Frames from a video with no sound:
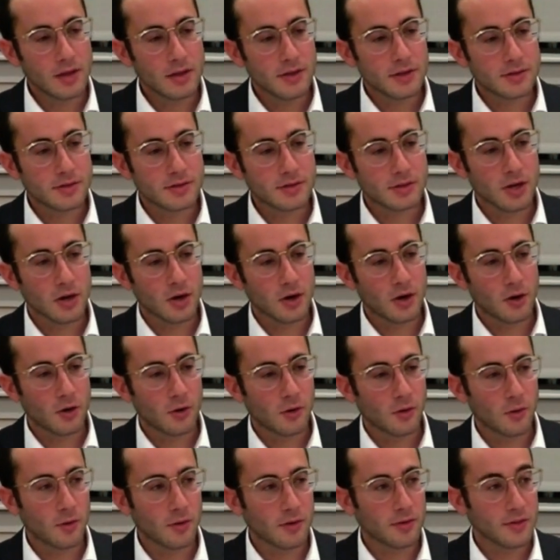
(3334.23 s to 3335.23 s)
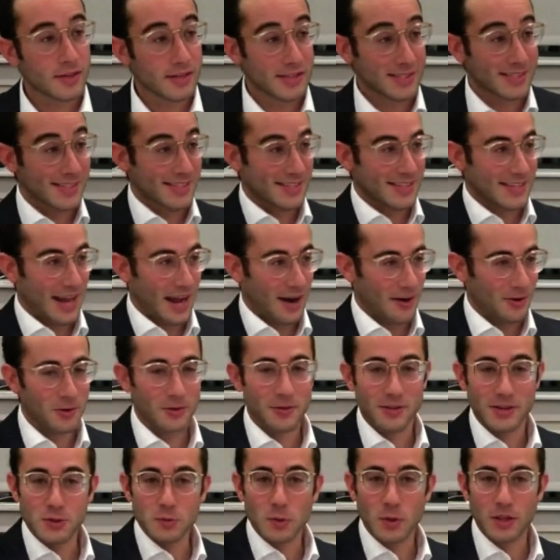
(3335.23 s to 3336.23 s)
So this is the scenario.
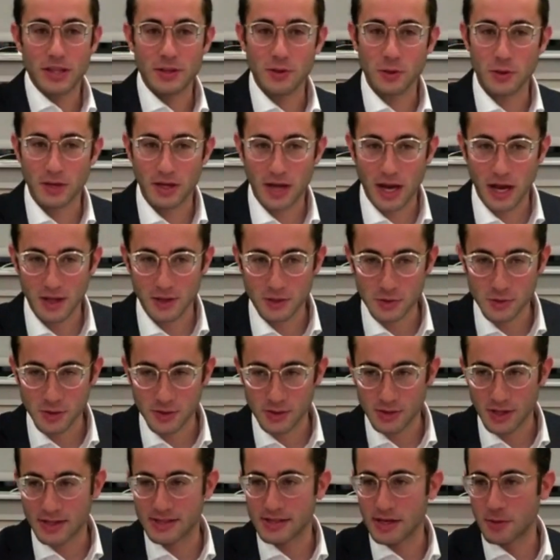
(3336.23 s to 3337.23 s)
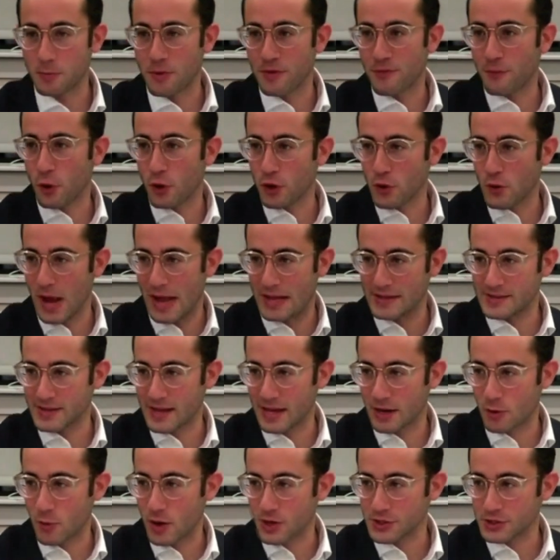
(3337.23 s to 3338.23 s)
This is what they told the college students. And said, before you answer
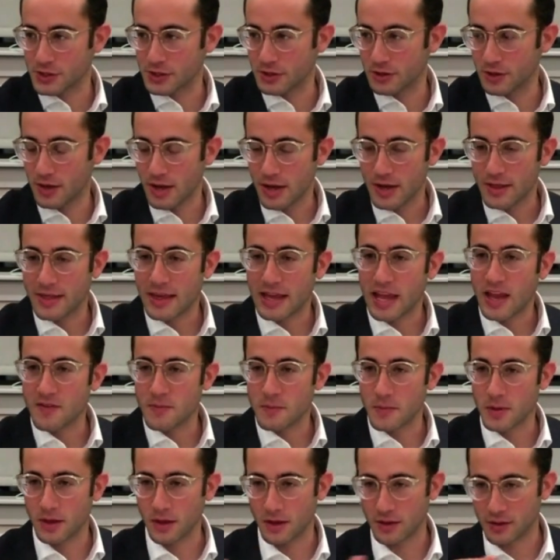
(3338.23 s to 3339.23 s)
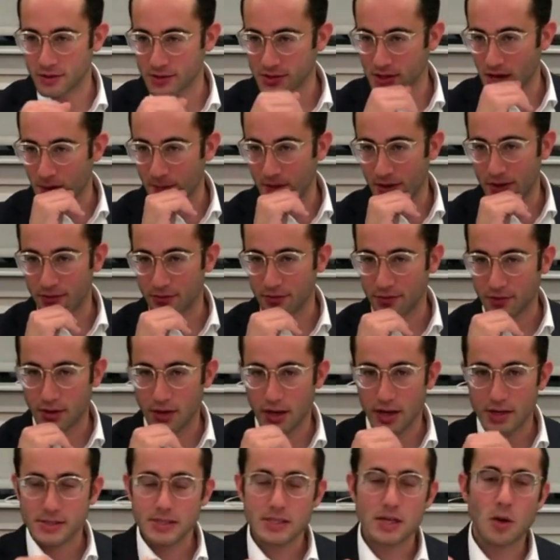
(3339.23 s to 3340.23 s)
that question, they gave them another assignment.
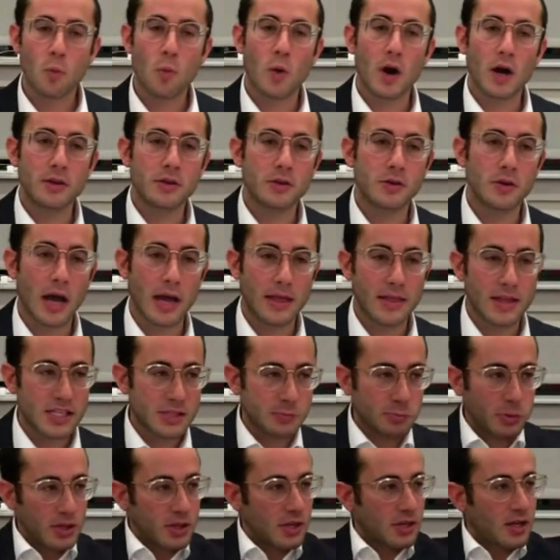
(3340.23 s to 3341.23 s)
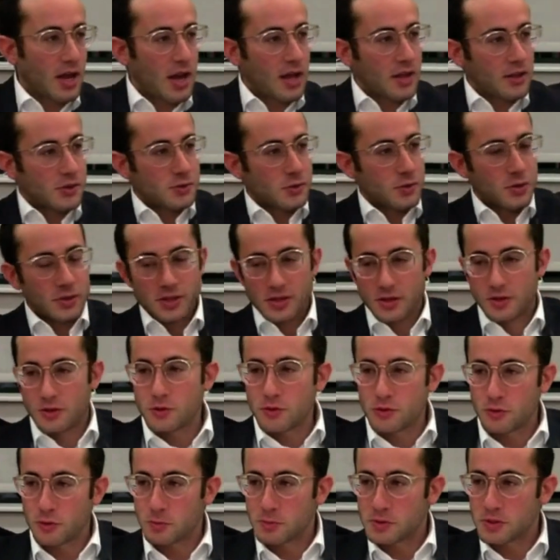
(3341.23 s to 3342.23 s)
It says, I want you, and they split the college students into 2
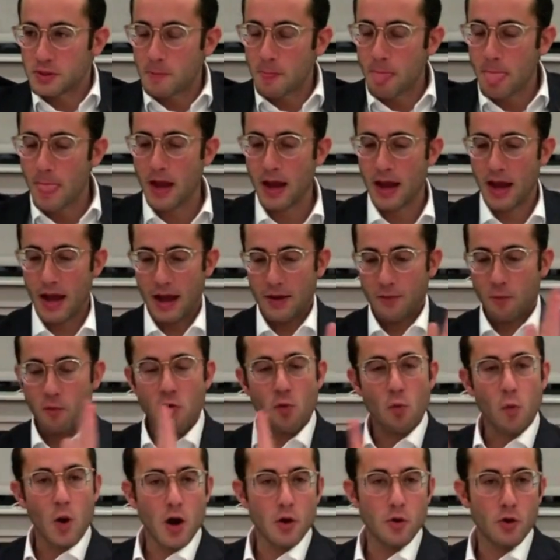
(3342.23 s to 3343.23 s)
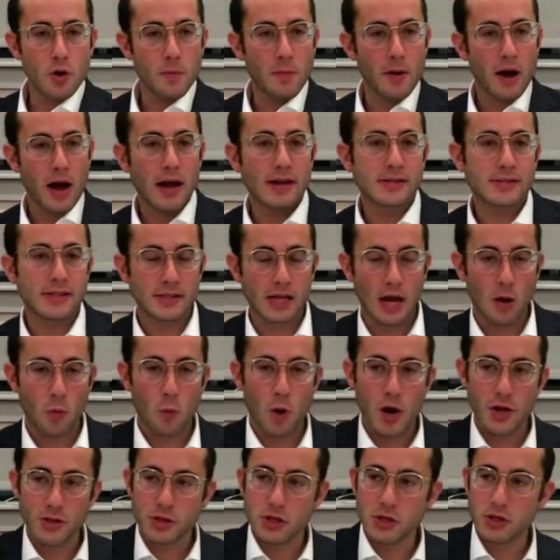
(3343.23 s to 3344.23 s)
groups. And for one group, it says, I
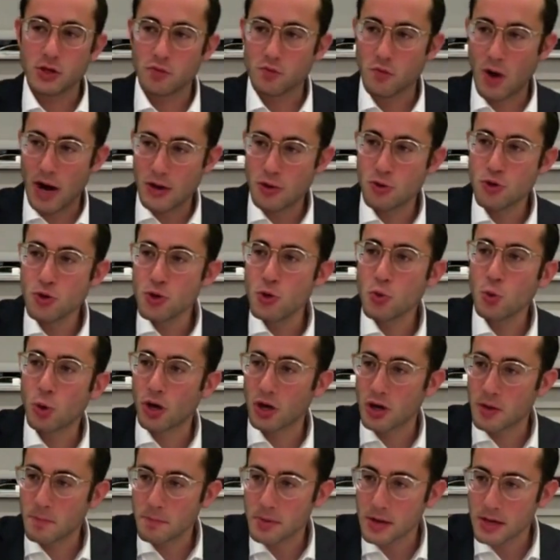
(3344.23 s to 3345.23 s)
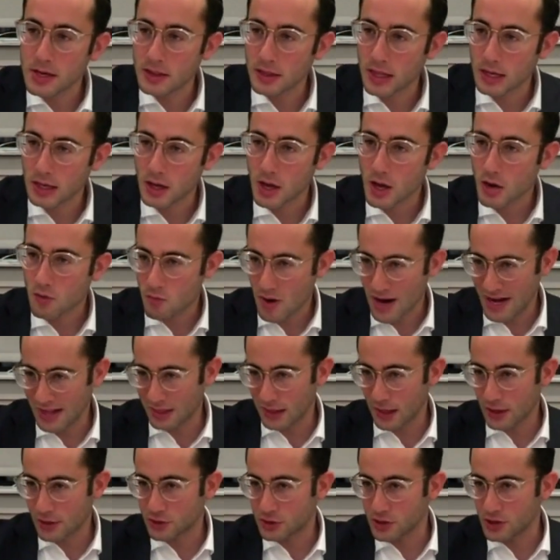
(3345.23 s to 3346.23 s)
want you to write who you were going to be, like write a
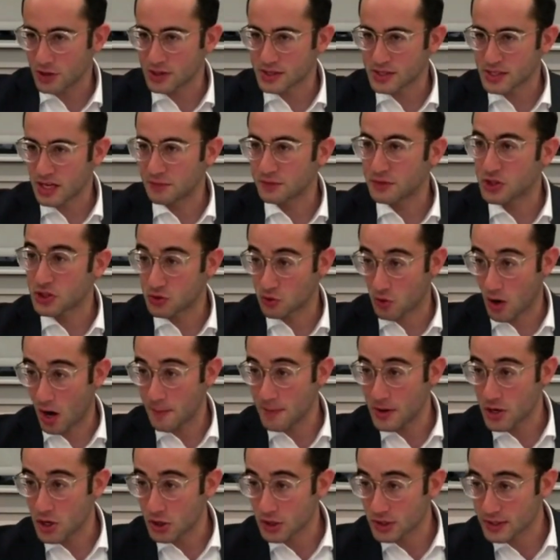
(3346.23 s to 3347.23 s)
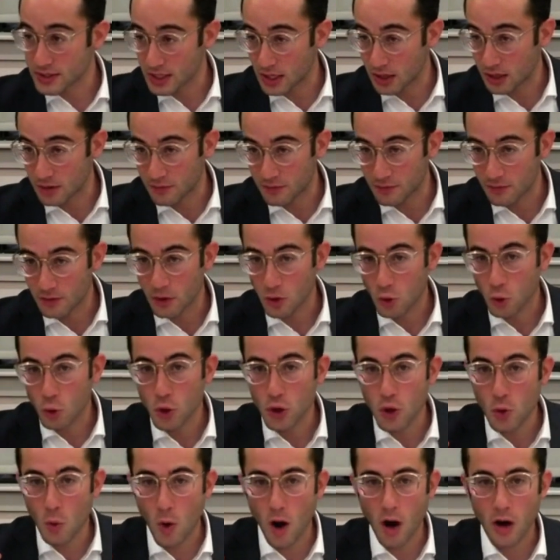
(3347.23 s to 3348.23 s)
letter to yourself describing yourself, who
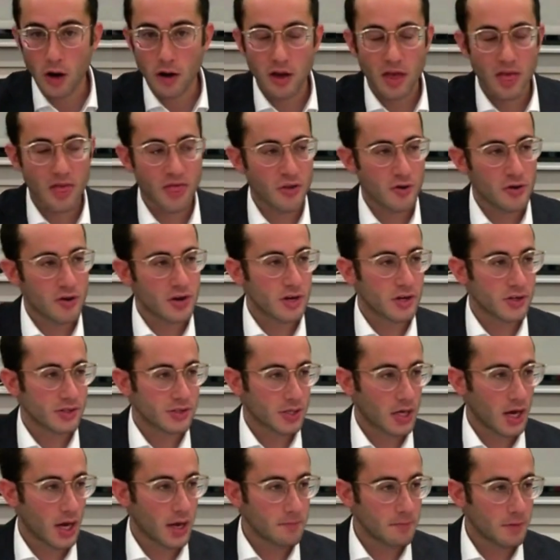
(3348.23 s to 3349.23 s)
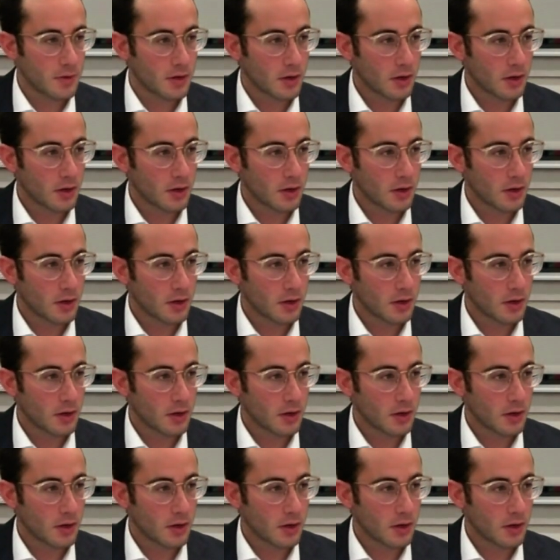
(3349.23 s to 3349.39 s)
you are in 30 years' time.